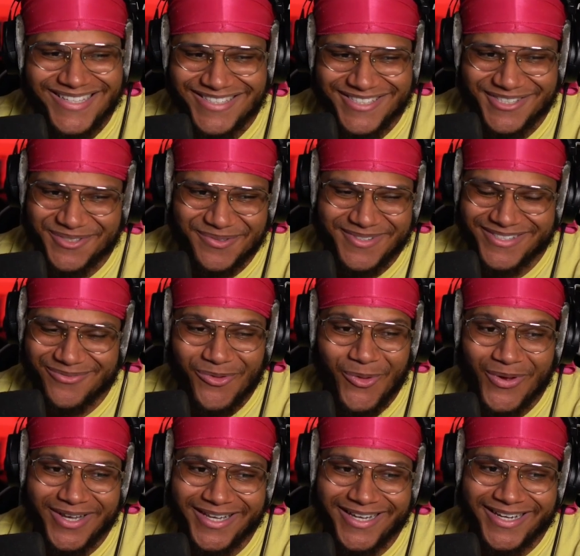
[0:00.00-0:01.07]
Just
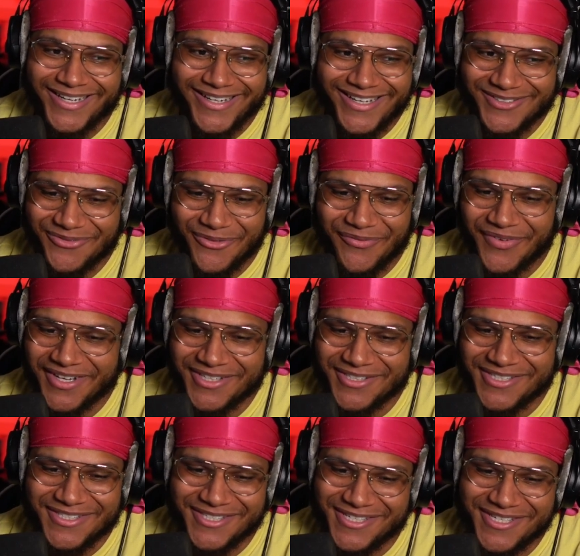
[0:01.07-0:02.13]
one nigga that's Revenge.
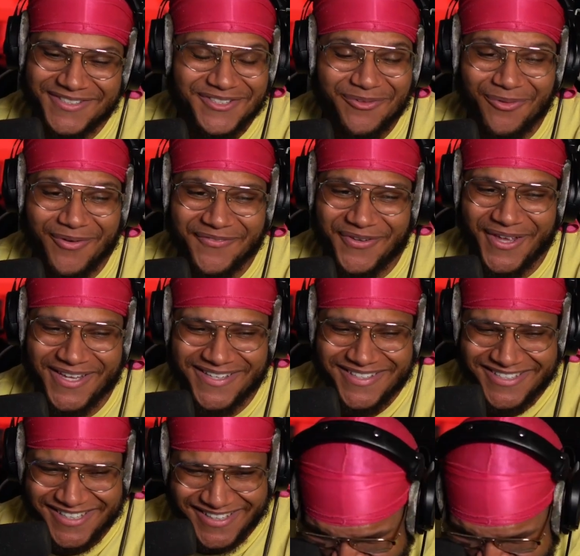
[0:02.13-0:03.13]
He's the Revenger.